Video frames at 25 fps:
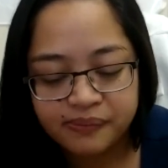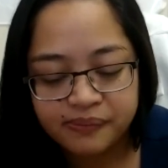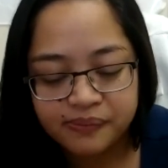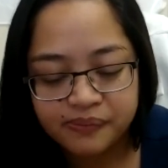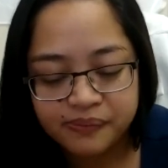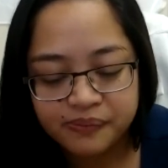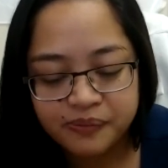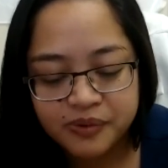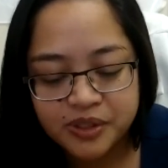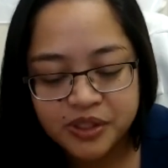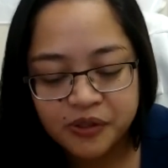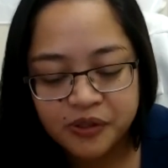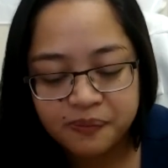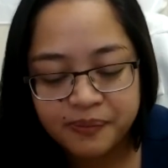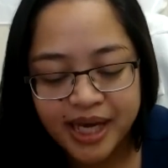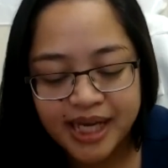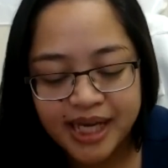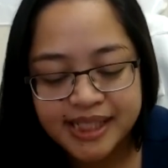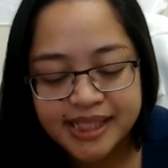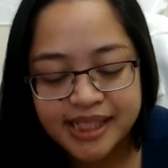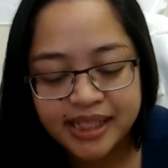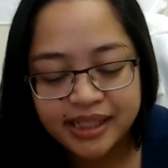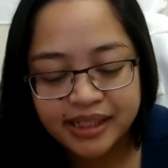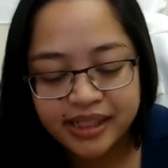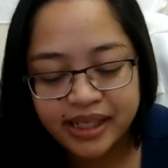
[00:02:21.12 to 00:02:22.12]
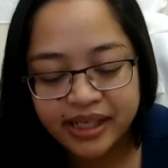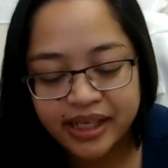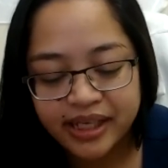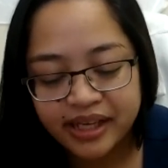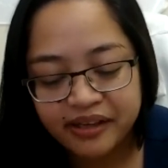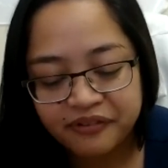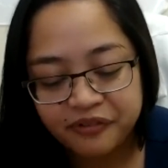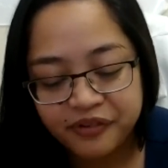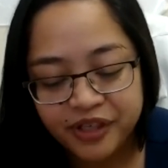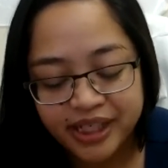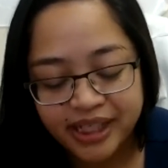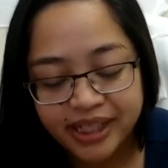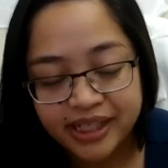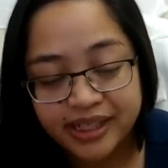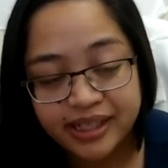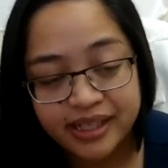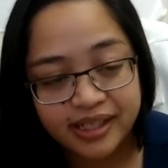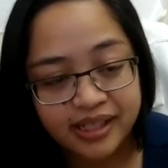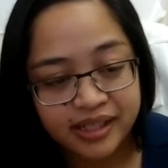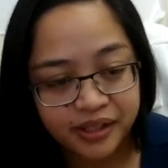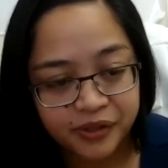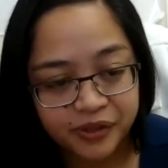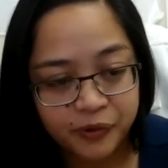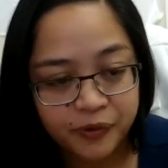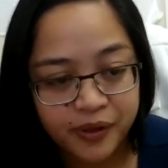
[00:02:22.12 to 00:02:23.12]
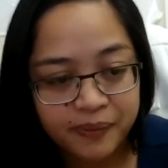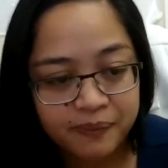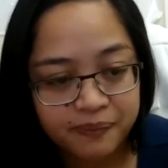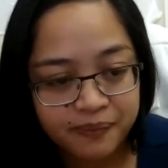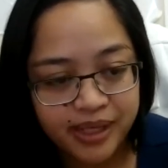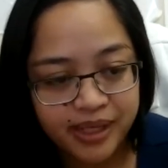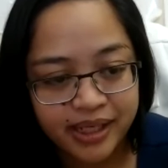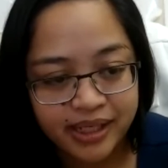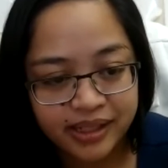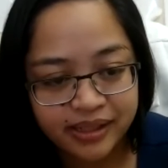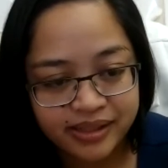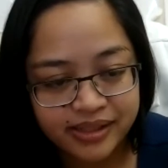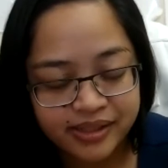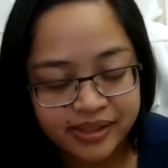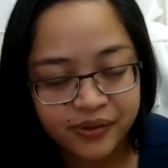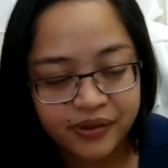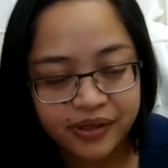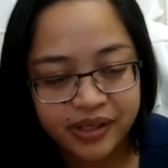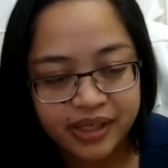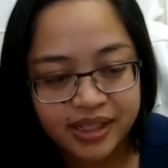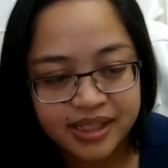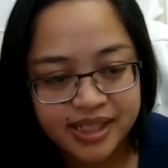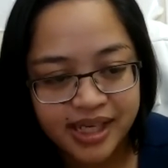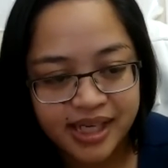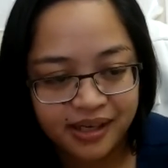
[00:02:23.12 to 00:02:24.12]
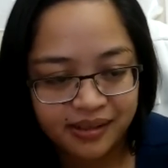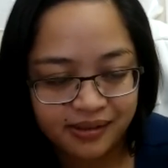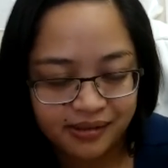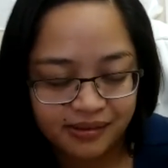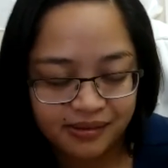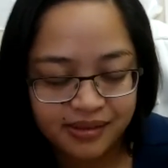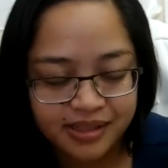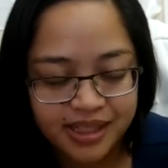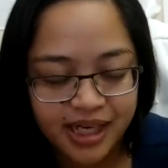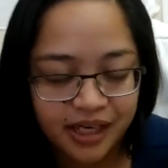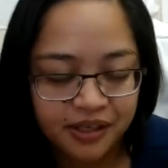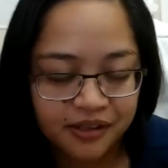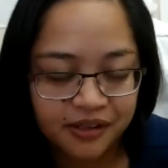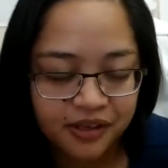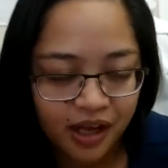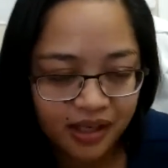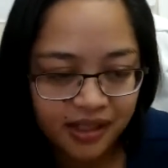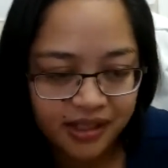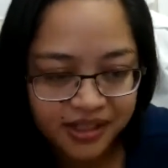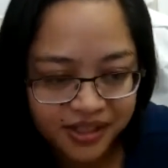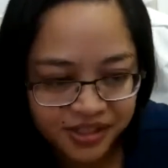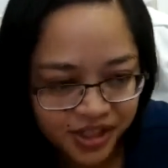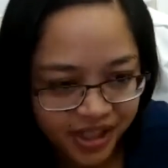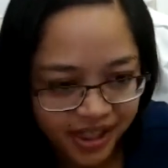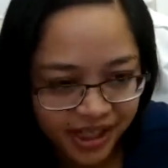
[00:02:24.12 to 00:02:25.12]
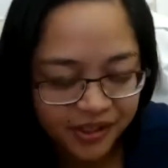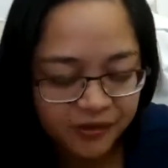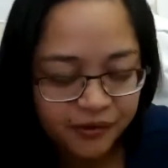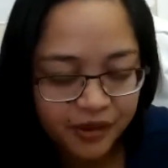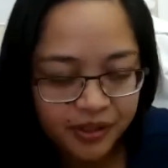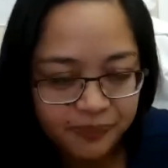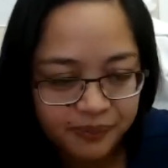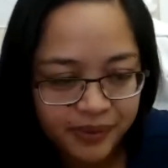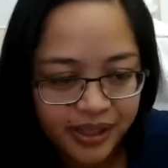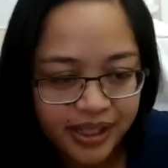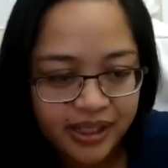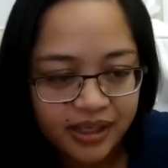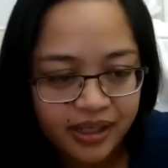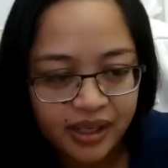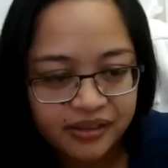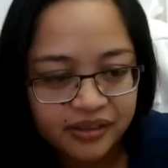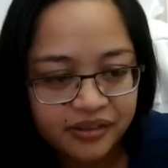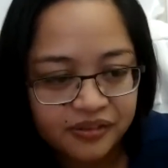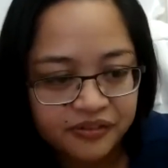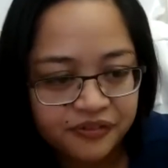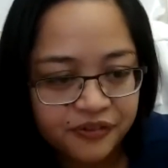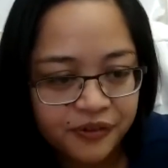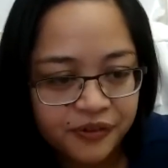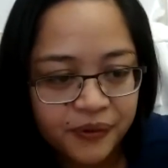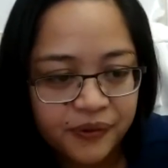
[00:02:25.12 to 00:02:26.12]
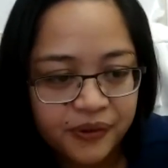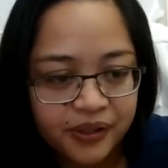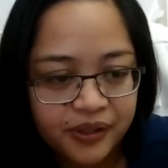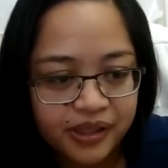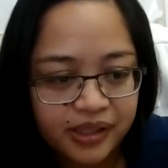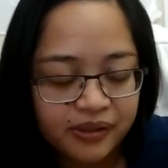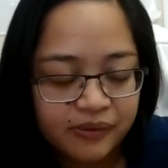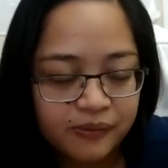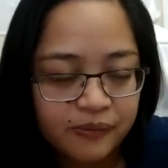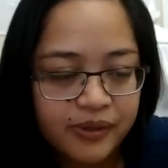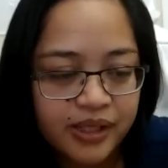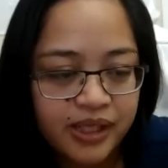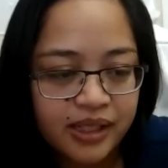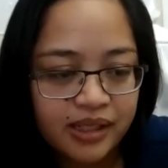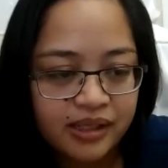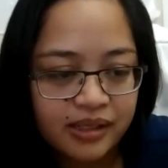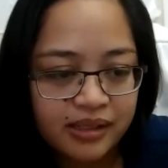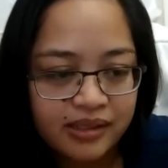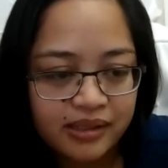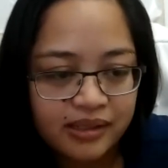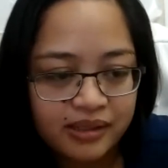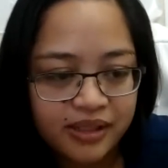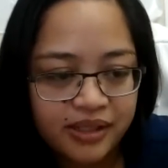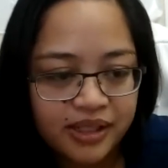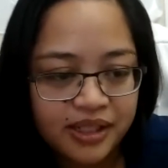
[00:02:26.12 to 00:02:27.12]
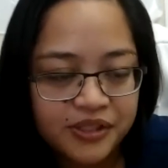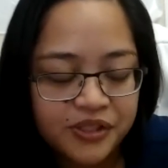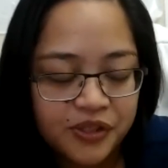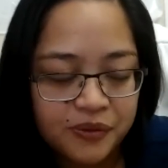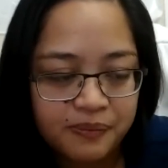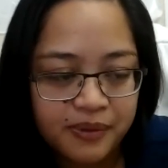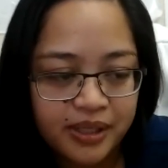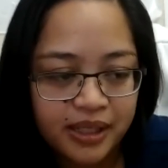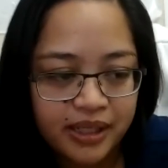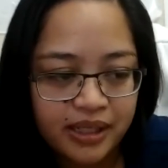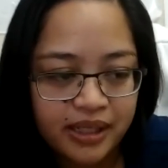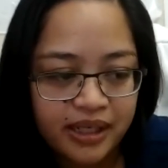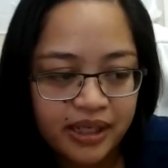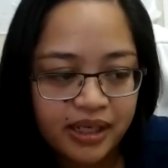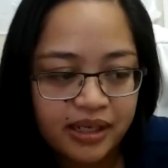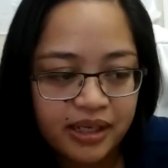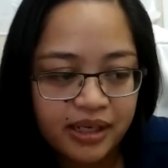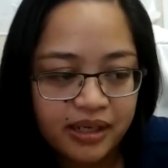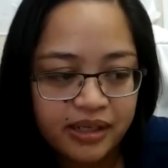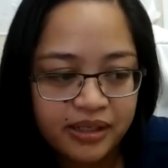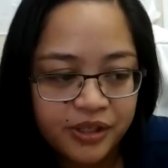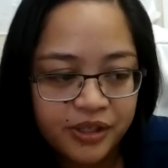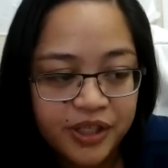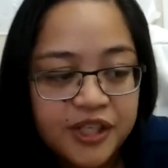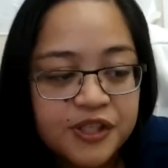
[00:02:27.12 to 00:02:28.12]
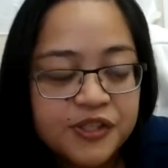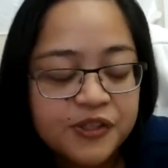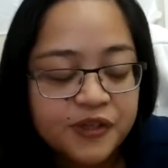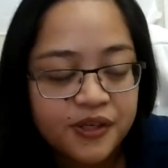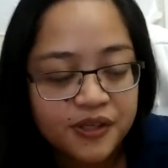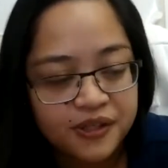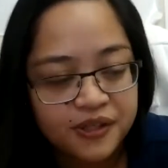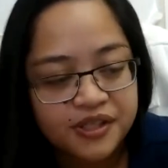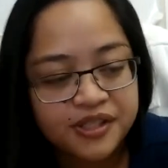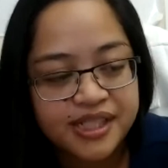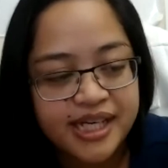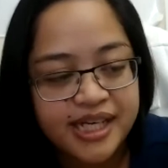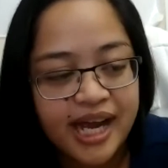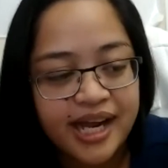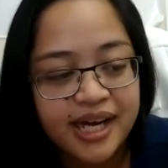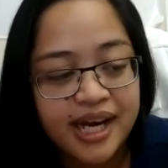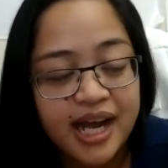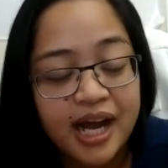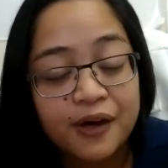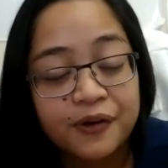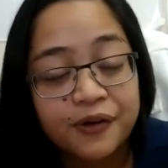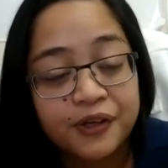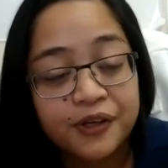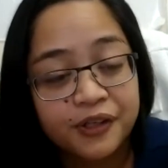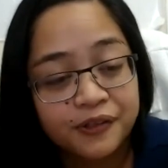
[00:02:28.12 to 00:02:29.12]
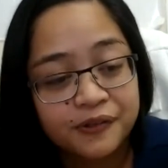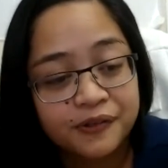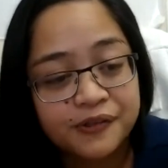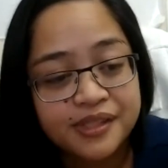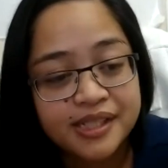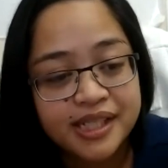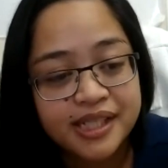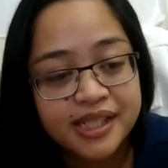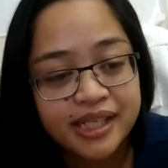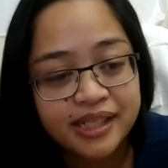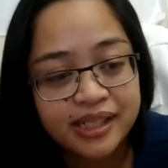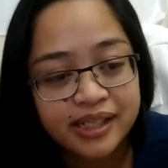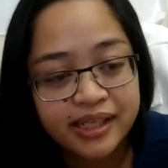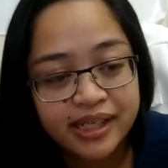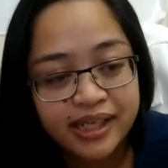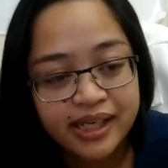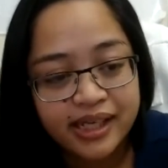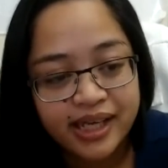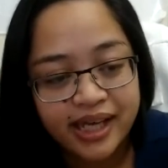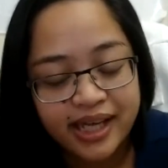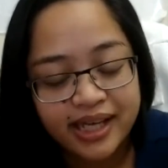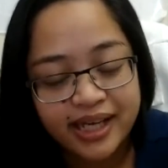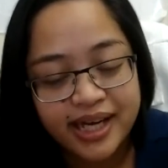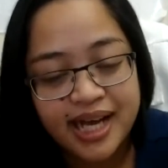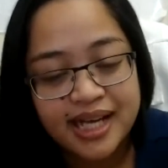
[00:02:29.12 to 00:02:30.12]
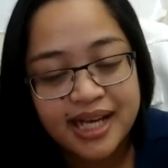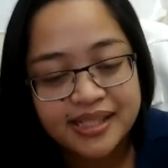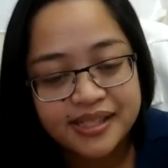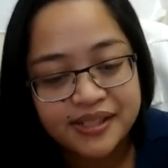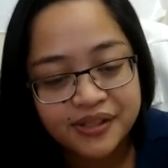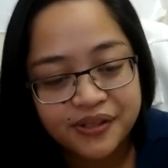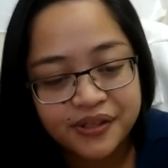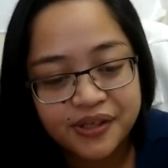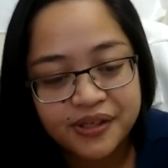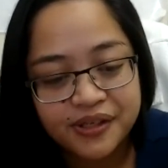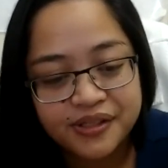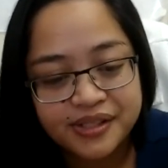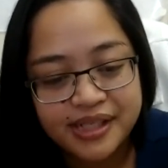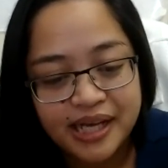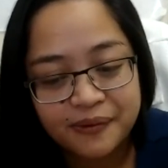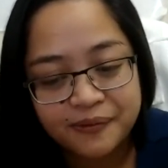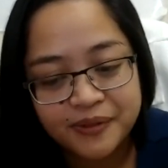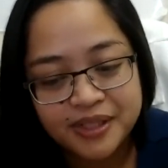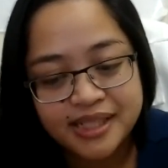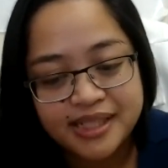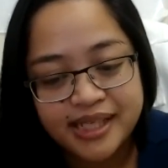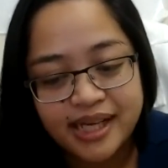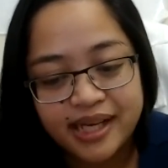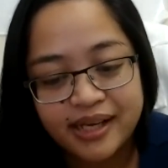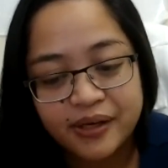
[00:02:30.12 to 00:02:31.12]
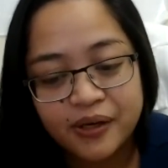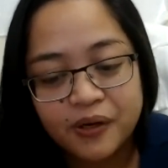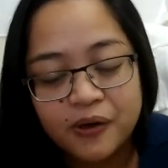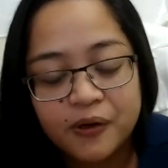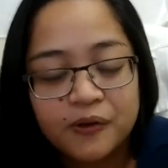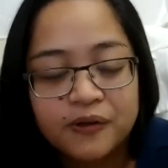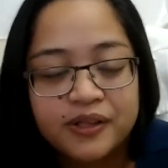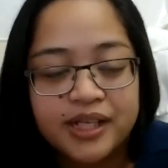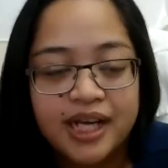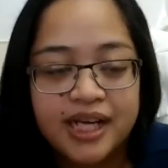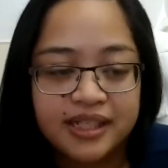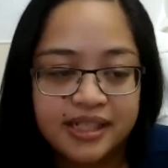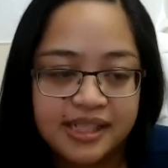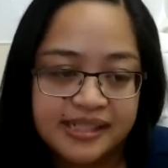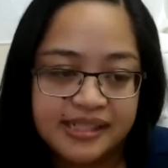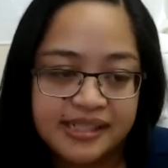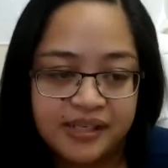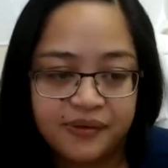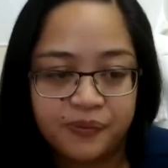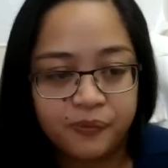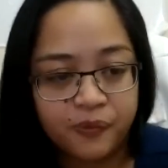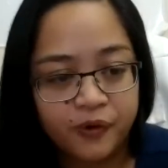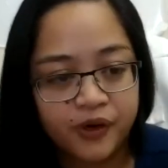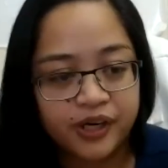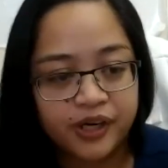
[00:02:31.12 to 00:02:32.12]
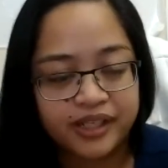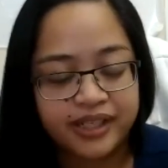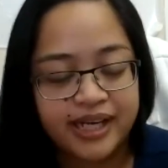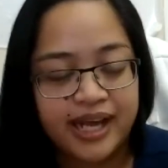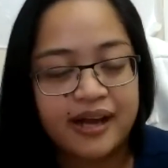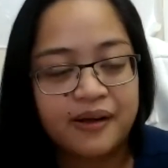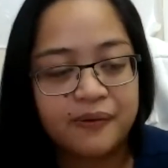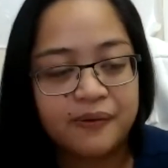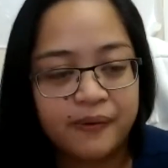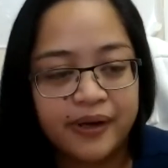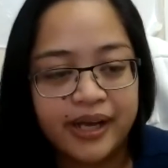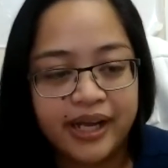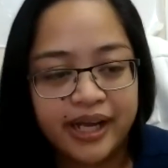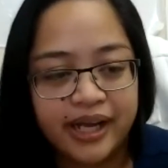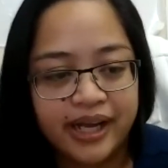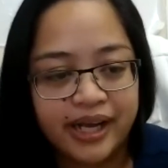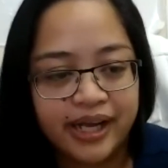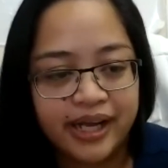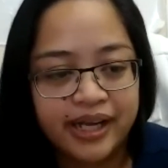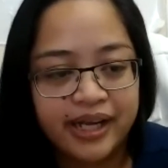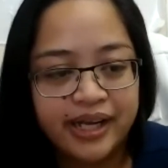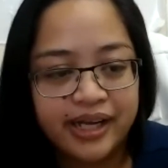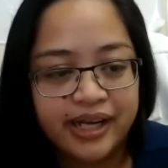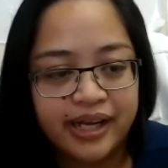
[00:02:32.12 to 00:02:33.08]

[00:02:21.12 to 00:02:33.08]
So basically, if we needed an equipment or a technology equipment on the floor, you need to understand how to use it. And as a nurse, I would say, oh, that doesn't work that way.